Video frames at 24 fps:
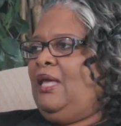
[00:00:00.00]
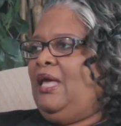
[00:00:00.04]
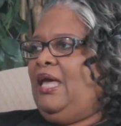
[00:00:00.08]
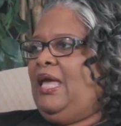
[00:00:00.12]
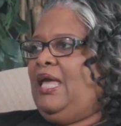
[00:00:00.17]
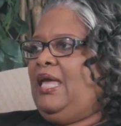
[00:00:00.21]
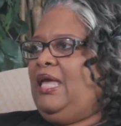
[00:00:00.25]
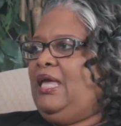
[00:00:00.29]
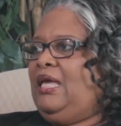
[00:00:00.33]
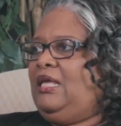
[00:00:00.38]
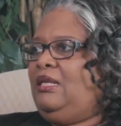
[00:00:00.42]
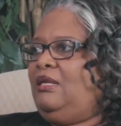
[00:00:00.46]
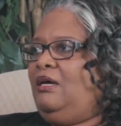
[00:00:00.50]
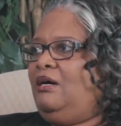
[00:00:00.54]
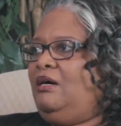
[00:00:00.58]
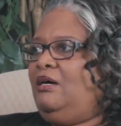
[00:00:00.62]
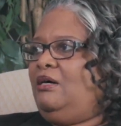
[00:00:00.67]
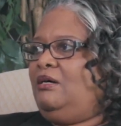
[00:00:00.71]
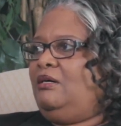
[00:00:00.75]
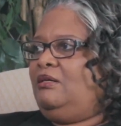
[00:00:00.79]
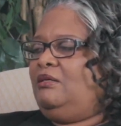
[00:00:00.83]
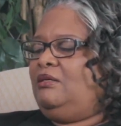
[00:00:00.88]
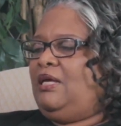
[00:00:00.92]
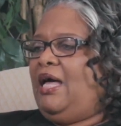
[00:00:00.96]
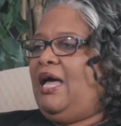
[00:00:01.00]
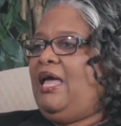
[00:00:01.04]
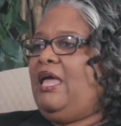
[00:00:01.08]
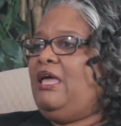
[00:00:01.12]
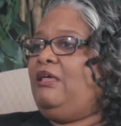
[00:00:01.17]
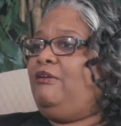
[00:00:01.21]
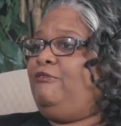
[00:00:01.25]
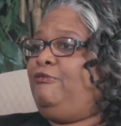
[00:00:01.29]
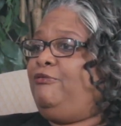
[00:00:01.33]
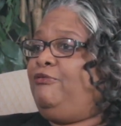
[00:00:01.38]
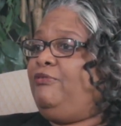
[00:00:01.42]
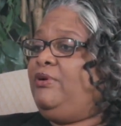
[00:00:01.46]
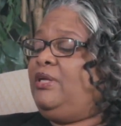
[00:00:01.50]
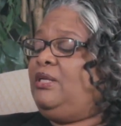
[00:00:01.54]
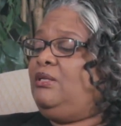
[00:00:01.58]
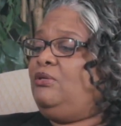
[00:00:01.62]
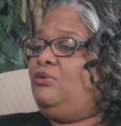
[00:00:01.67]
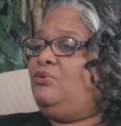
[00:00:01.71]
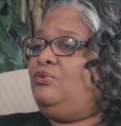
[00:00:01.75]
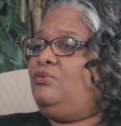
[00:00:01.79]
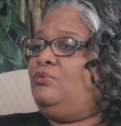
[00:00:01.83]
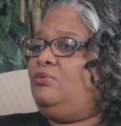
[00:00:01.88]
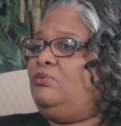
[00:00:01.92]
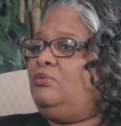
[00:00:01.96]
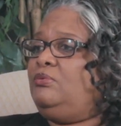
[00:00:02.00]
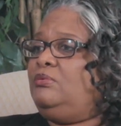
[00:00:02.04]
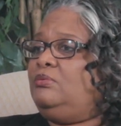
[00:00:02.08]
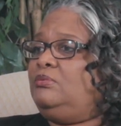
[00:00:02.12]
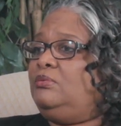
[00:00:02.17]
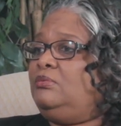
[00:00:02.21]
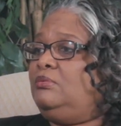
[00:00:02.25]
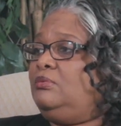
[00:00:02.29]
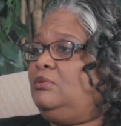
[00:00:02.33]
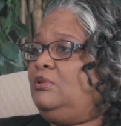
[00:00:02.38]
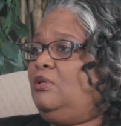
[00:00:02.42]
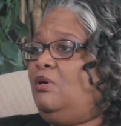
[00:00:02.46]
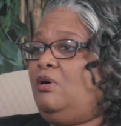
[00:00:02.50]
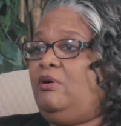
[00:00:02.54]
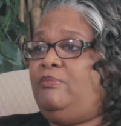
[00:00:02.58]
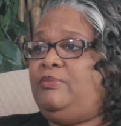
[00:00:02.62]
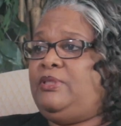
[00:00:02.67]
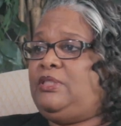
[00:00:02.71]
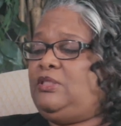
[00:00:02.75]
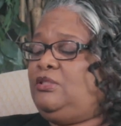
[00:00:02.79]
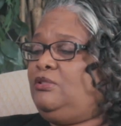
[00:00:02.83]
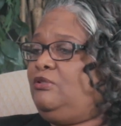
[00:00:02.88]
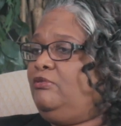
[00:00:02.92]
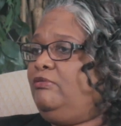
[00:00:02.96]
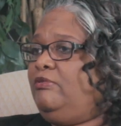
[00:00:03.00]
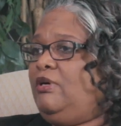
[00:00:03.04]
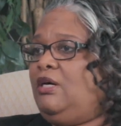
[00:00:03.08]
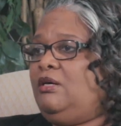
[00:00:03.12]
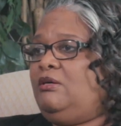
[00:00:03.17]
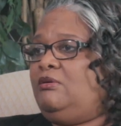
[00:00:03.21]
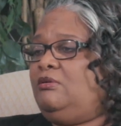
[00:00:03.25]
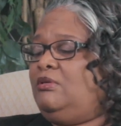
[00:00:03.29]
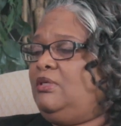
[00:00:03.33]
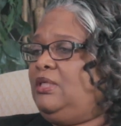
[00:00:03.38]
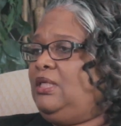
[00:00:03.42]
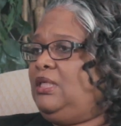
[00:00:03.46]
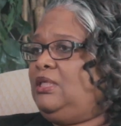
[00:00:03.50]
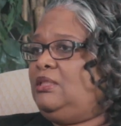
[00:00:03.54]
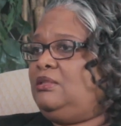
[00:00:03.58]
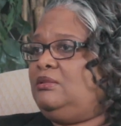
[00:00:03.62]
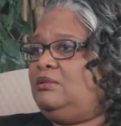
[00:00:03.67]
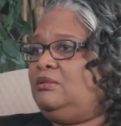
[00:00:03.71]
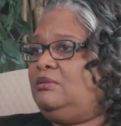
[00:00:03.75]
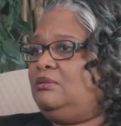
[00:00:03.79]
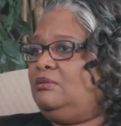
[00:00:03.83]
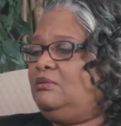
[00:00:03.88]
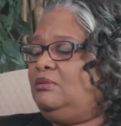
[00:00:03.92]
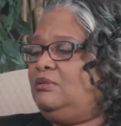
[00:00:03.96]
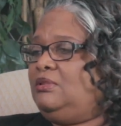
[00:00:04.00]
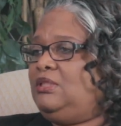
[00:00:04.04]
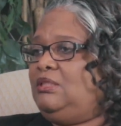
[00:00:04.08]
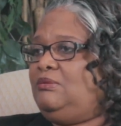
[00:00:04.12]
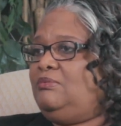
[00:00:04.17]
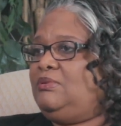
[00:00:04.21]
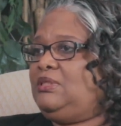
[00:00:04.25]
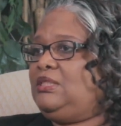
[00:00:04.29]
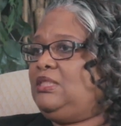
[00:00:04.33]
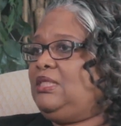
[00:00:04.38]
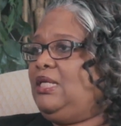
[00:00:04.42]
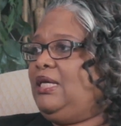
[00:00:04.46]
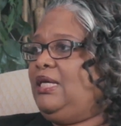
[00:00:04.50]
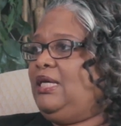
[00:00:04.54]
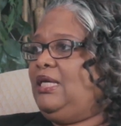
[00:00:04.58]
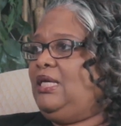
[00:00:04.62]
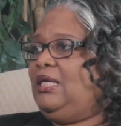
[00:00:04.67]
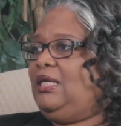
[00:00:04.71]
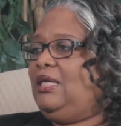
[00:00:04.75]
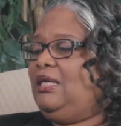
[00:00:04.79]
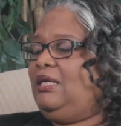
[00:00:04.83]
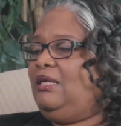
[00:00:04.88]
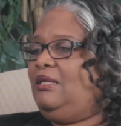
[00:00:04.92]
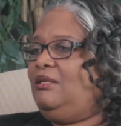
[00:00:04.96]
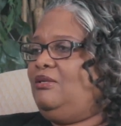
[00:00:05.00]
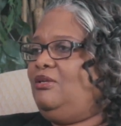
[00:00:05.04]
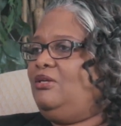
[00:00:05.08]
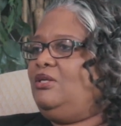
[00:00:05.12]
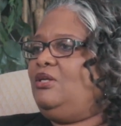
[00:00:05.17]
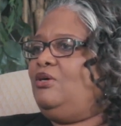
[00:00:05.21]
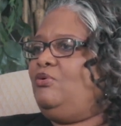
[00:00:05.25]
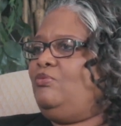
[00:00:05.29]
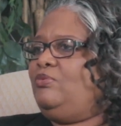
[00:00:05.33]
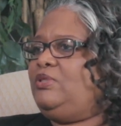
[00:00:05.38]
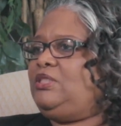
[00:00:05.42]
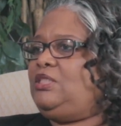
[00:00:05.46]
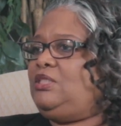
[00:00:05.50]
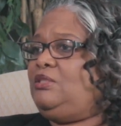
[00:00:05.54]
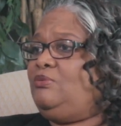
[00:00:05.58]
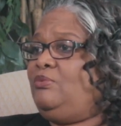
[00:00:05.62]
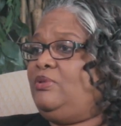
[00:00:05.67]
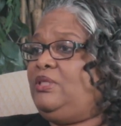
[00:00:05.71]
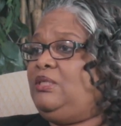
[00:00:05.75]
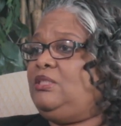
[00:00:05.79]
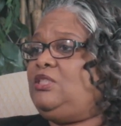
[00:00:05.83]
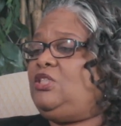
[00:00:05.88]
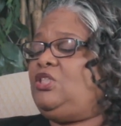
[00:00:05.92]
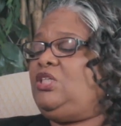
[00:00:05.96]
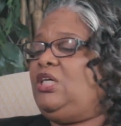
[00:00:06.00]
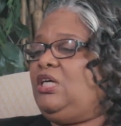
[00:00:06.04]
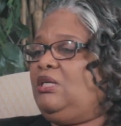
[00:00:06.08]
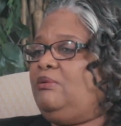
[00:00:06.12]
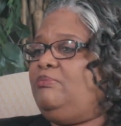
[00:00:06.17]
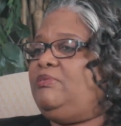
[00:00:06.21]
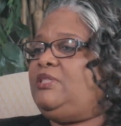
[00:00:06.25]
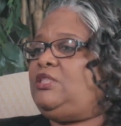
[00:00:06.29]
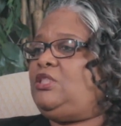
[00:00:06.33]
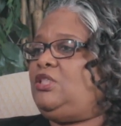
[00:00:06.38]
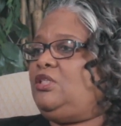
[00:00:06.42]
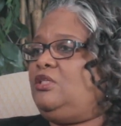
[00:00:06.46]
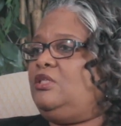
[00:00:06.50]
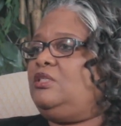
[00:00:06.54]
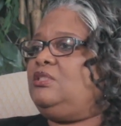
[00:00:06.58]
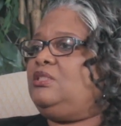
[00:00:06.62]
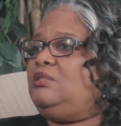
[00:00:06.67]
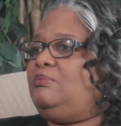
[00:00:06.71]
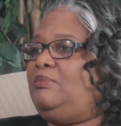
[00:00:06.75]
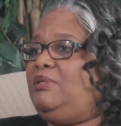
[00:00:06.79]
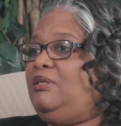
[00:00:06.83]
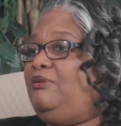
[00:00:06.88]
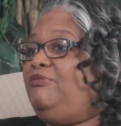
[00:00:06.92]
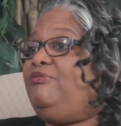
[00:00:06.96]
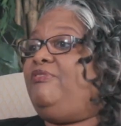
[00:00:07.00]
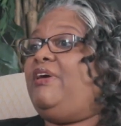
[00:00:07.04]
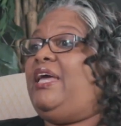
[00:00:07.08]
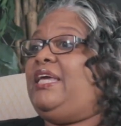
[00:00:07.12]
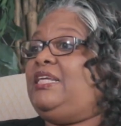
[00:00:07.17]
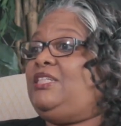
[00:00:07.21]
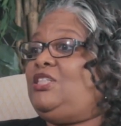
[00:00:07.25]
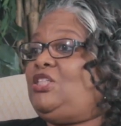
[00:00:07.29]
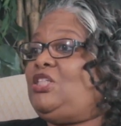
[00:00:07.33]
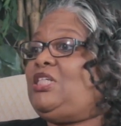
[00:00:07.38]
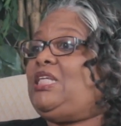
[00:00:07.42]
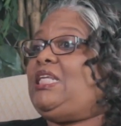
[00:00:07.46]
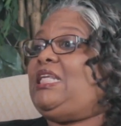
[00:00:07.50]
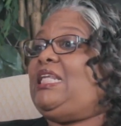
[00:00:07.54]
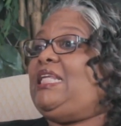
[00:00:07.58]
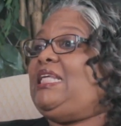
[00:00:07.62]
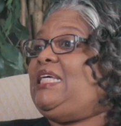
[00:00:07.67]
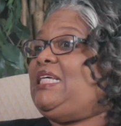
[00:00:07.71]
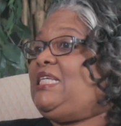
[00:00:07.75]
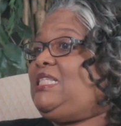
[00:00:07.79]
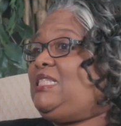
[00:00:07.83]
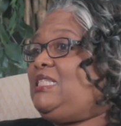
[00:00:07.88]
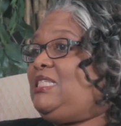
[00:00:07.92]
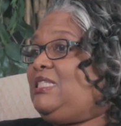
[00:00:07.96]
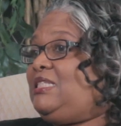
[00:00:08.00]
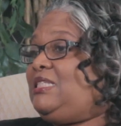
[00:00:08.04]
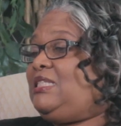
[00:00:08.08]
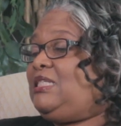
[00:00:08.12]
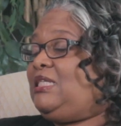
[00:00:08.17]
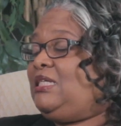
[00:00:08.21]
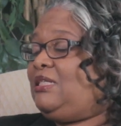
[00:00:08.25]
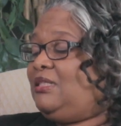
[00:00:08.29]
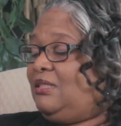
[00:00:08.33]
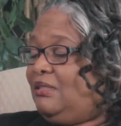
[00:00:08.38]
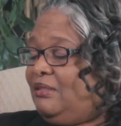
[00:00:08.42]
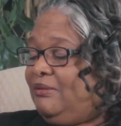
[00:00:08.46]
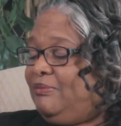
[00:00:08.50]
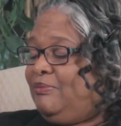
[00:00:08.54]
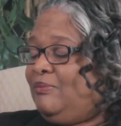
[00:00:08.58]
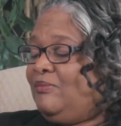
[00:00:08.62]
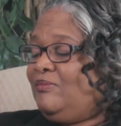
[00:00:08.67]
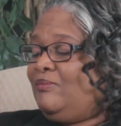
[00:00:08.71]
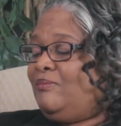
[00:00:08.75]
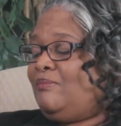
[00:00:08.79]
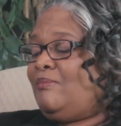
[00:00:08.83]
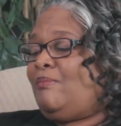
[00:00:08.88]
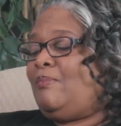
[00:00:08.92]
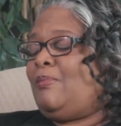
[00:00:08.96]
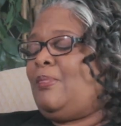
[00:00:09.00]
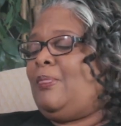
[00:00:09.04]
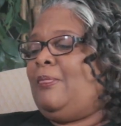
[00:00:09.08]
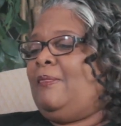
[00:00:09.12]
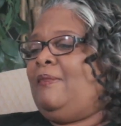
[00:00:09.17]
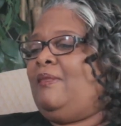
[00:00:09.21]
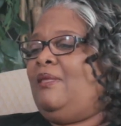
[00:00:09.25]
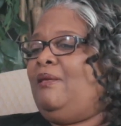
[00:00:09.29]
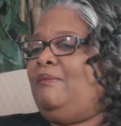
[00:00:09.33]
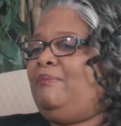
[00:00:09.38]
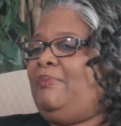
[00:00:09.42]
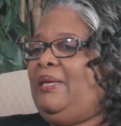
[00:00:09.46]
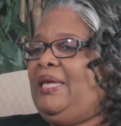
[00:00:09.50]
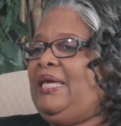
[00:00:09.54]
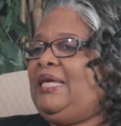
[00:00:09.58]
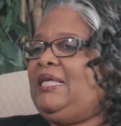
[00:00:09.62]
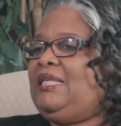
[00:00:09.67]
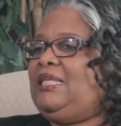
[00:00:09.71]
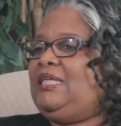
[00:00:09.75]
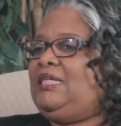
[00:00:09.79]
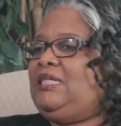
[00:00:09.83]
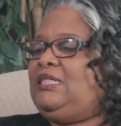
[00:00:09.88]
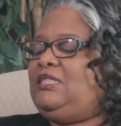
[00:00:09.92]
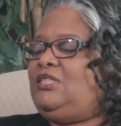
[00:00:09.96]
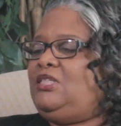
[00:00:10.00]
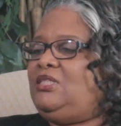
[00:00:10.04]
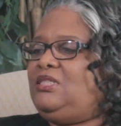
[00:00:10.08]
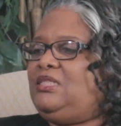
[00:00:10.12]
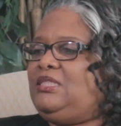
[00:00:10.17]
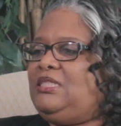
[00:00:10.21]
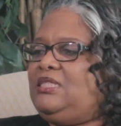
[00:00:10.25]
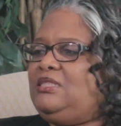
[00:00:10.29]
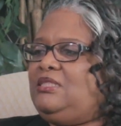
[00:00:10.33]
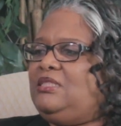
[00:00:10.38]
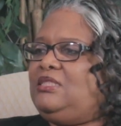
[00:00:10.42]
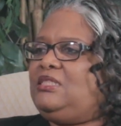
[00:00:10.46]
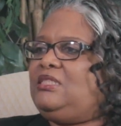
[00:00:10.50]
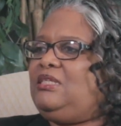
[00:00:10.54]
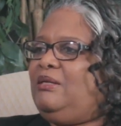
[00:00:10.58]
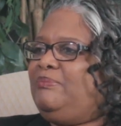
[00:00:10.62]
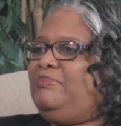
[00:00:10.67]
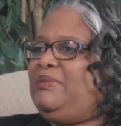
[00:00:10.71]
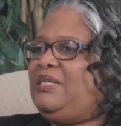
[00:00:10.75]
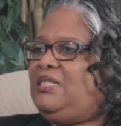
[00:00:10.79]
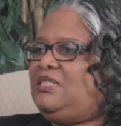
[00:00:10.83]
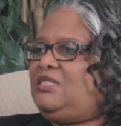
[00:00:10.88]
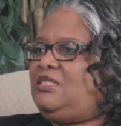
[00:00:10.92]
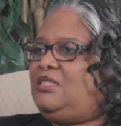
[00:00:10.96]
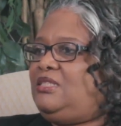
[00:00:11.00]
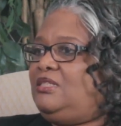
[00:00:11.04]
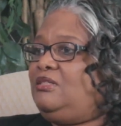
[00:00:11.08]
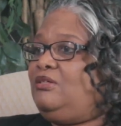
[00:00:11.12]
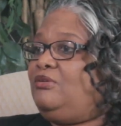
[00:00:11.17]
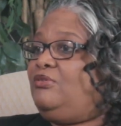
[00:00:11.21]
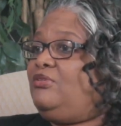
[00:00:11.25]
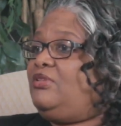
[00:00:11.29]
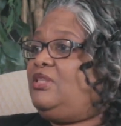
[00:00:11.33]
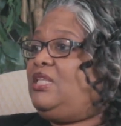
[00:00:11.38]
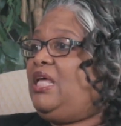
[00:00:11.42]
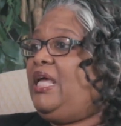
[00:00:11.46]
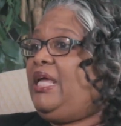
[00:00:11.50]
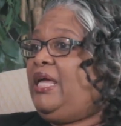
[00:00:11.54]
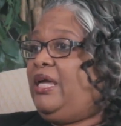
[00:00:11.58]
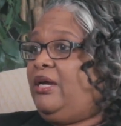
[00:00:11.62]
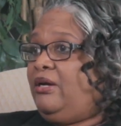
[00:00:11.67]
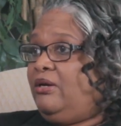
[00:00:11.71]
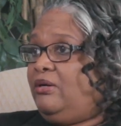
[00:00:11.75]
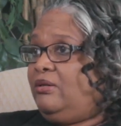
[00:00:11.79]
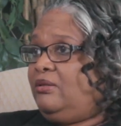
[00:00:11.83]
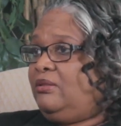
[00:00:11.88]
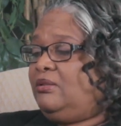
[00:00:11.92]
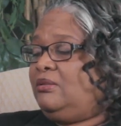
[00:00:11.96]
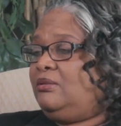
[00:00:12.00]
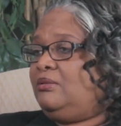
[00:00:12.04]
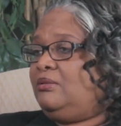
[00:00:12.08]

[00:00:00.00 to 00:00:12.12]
And I had a friend who called me to the rug on it. She was like, and when she wanted to check me, she calls me Evangelist Bailey. She says, is something still there?